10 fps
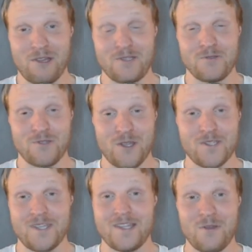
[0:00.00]
2
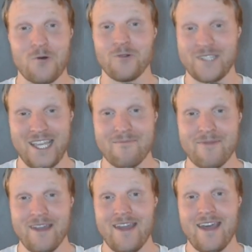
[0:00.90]
duds in the whole
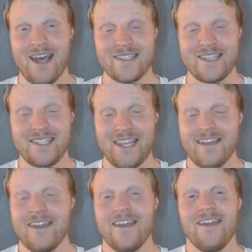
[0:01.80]
team, as you can
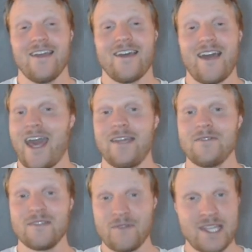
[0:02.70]
see.
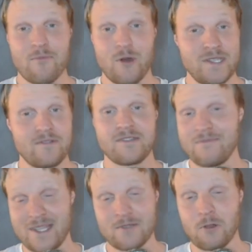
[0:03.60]
Henderson with 10 points, he was the
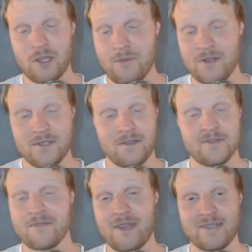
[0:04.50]
best goalkeeper, so he
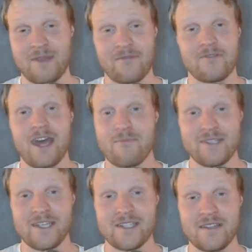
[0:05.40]
was the best pick for that
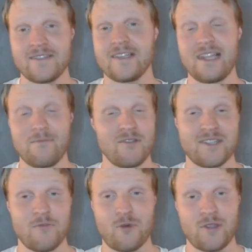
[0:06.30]
position. Saliba with
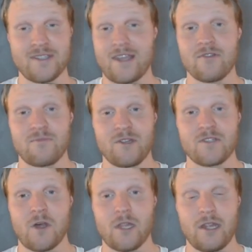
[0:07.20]
7 points, that was pretty
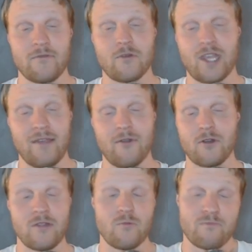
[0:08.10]
solid, even though Kivior
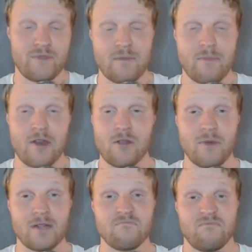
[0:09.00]
did better,
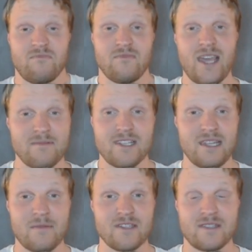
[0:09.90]
but yeah,
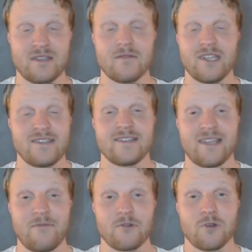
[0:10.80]
Saliba is the
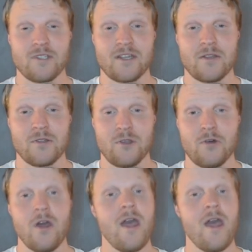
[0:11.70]
safer choice out of the 2.